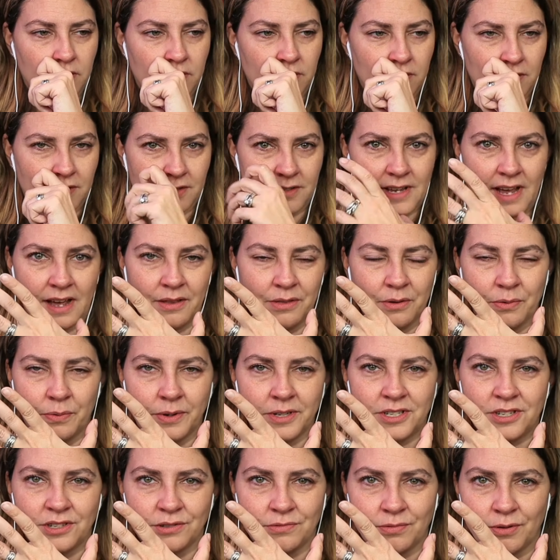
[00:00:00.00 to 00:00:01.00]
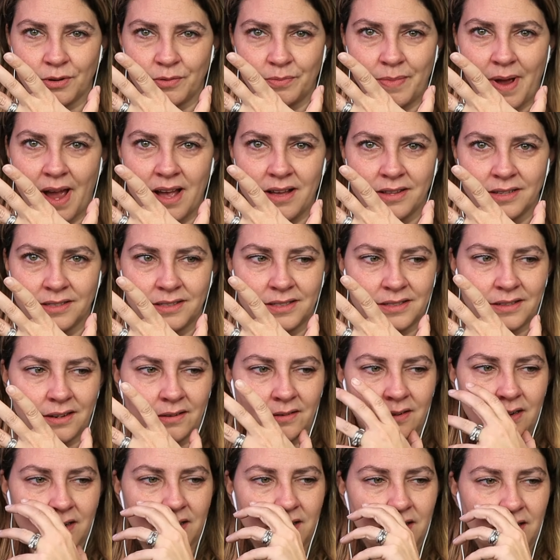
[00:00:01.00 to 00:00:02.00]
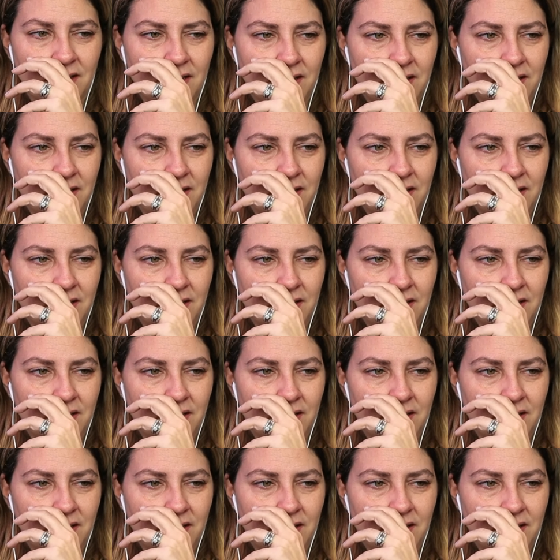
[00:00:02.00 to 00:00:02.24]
So this is how the Witch's Road ballad started?